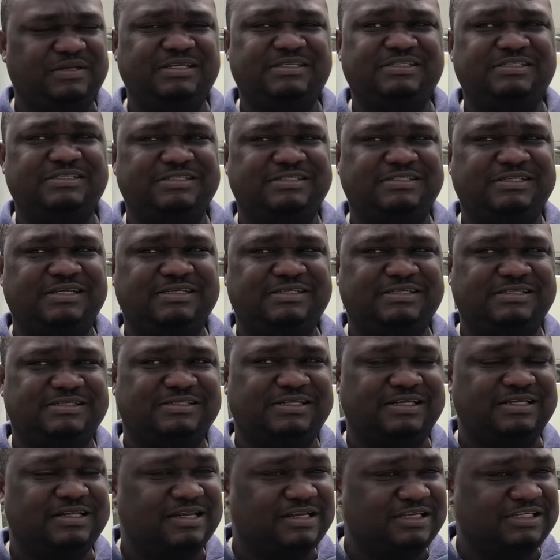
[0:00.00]
This
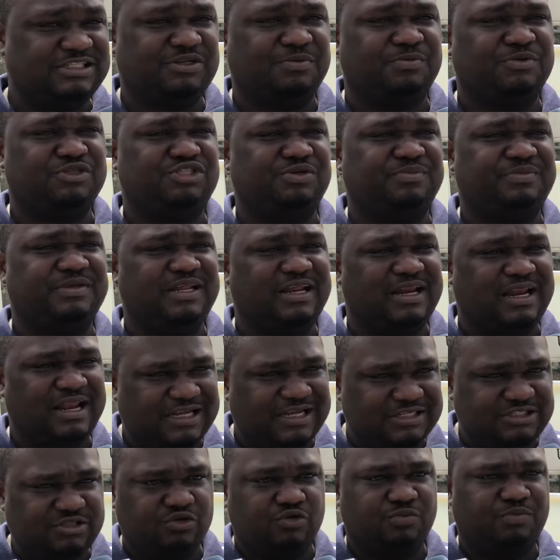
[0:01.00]
is supposed to be the
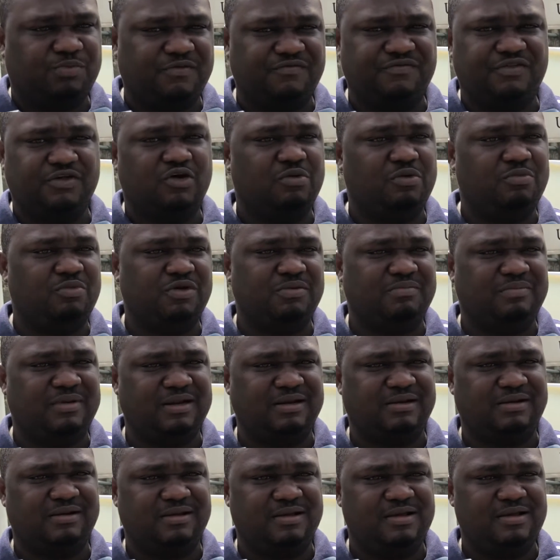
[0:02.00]
last hope of the common man.